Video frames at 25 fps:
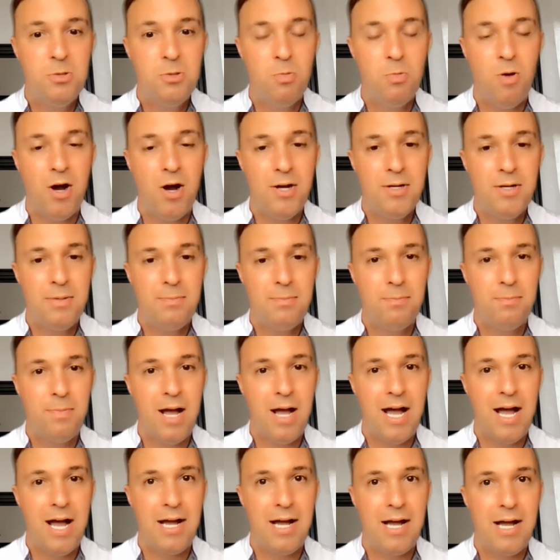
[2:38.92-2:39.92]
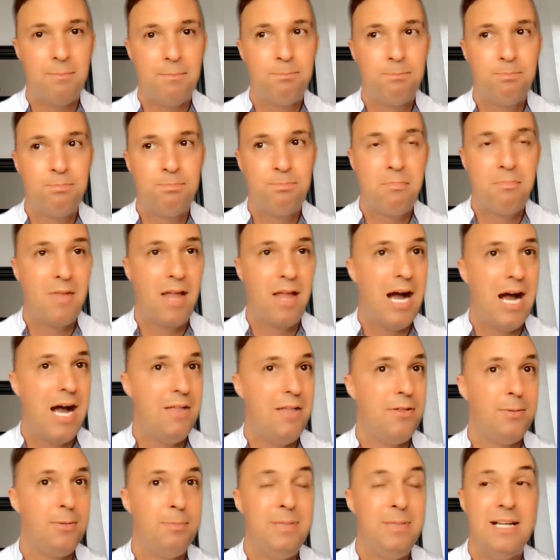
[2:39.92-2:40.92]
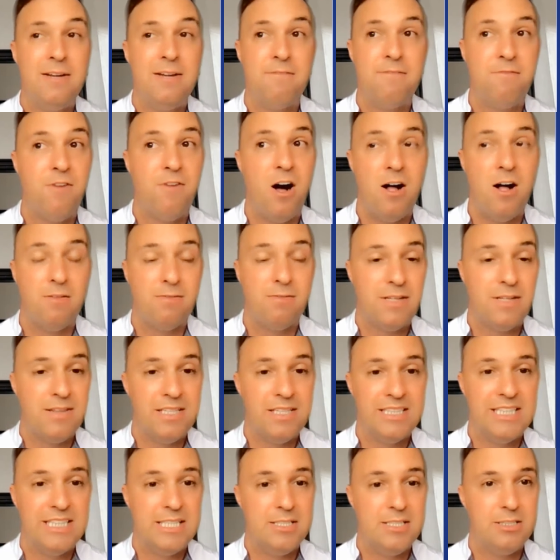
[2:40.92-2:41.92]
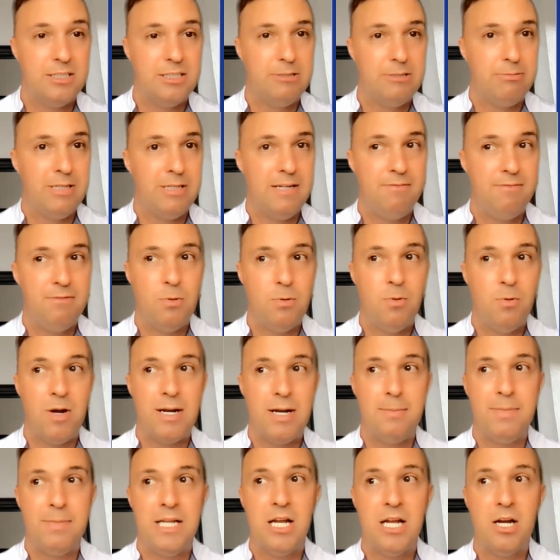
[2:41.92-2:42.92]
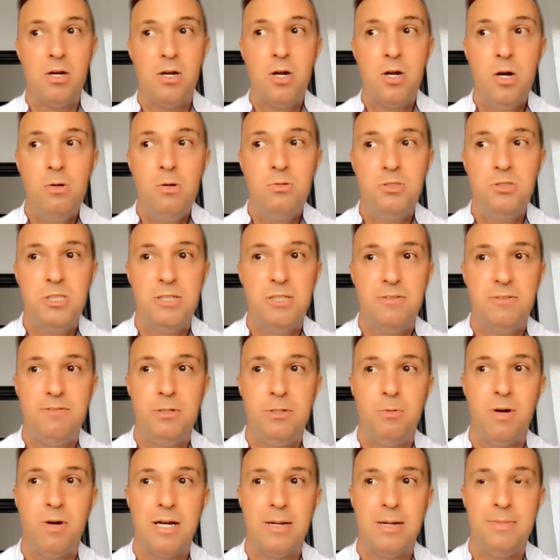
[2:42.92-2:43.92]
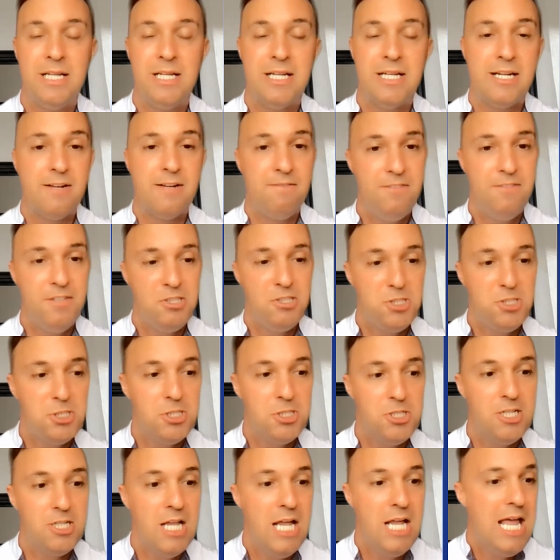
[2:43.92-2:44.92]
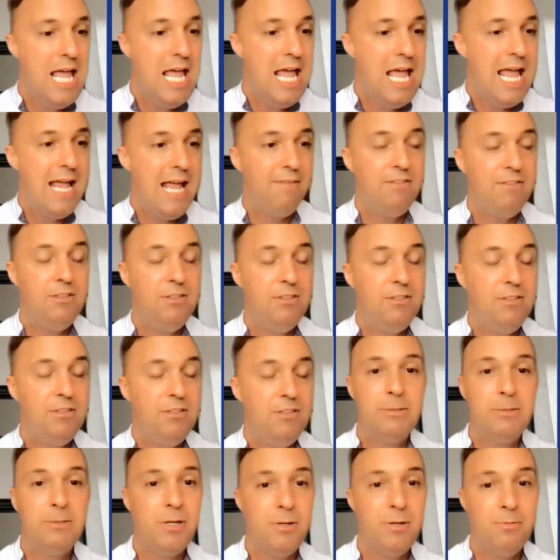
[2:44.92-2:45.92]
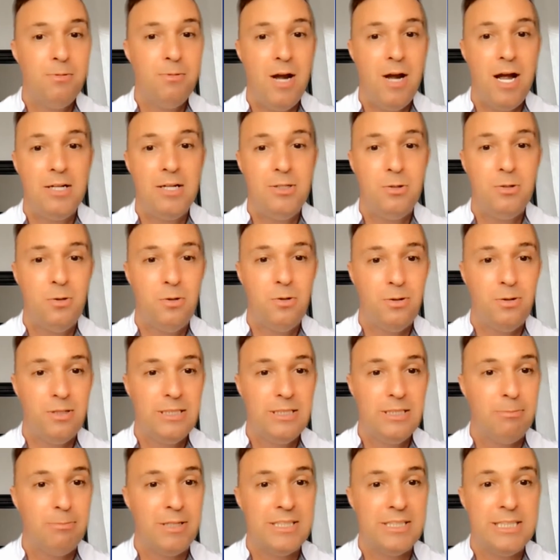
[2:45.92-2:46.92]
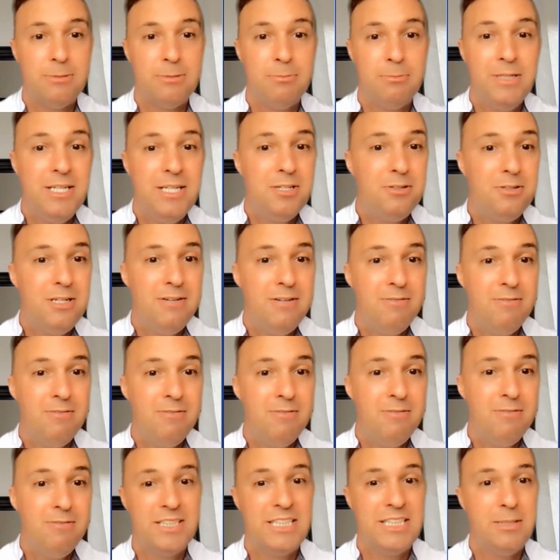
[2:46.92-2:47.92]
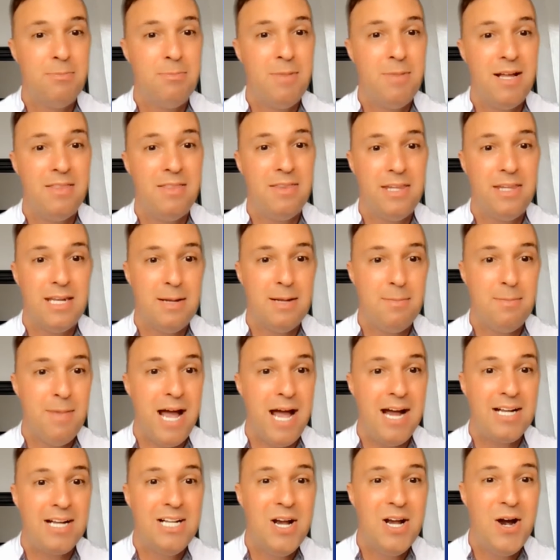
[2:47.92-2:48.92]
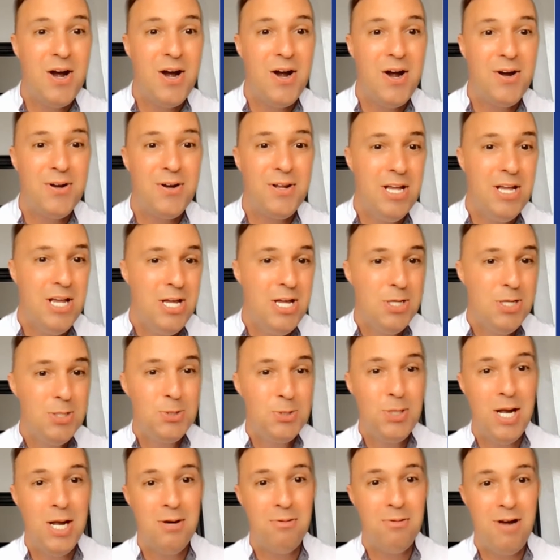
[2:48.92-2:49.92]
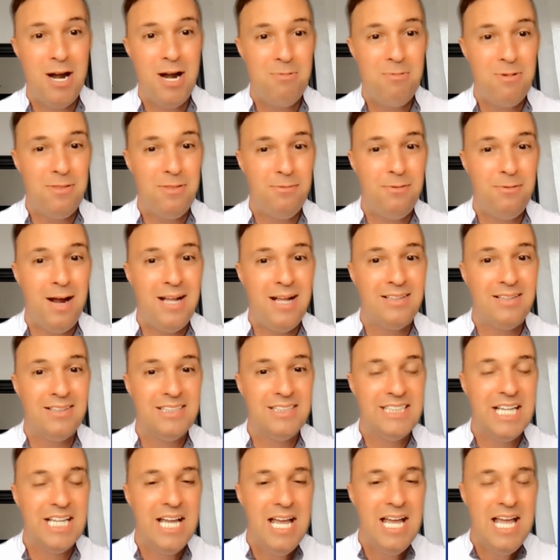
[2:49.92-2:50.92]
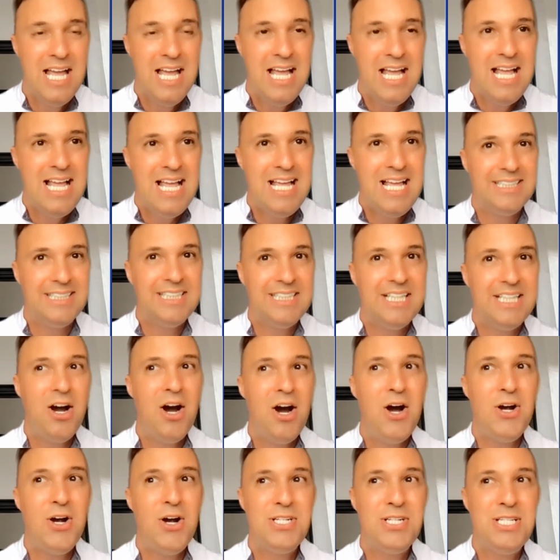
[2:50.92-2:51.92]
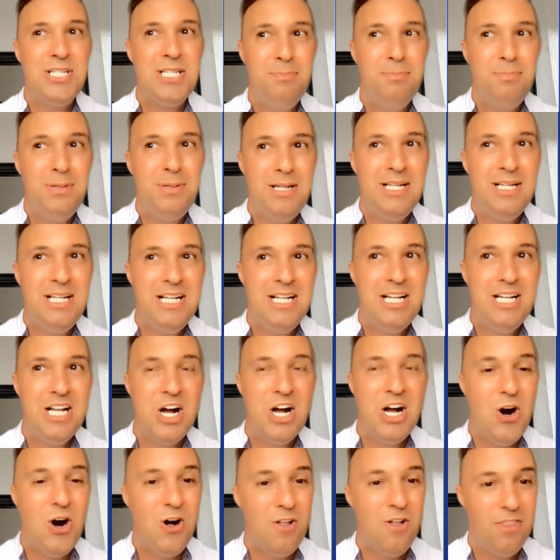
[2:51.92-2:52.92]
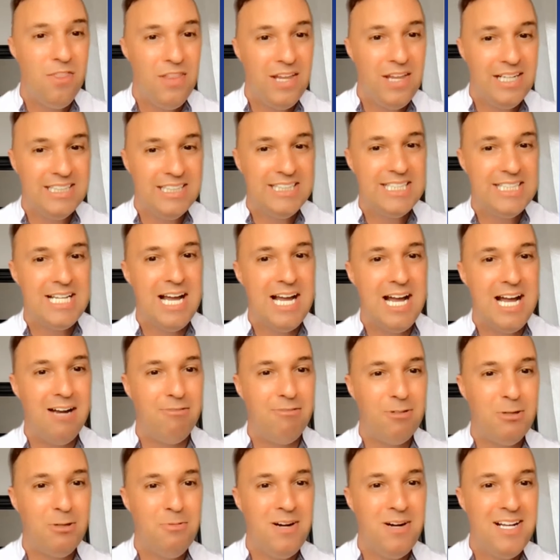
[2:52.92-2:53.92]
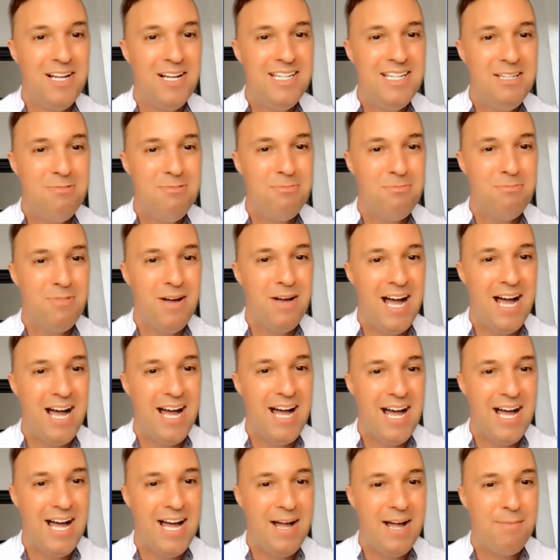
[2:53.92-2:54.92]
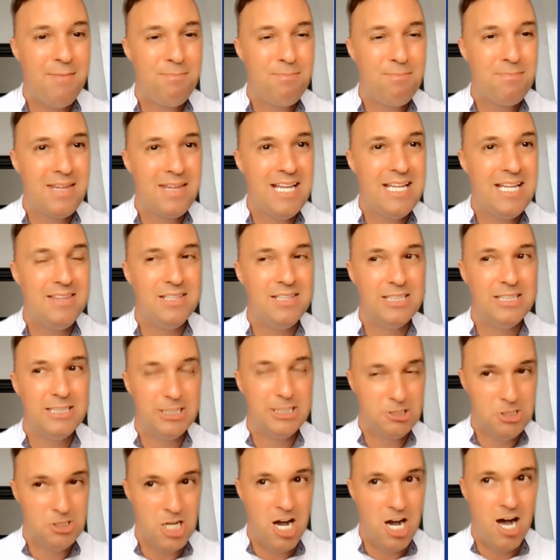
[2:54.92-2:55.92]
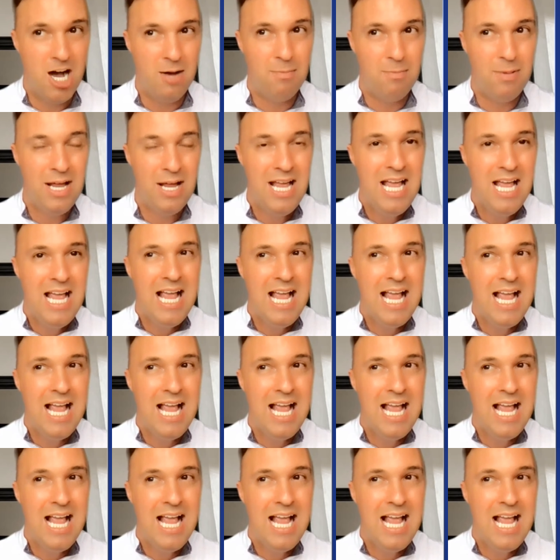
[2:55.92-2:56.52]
in which you want to uh, either be involved in this industry, if you want to be a coach, if you want to be an official, if you just want to ride your horse once a week or even once a month in a backyard, trail ride with friends. It's hard to be all things to everyone uh, in this job.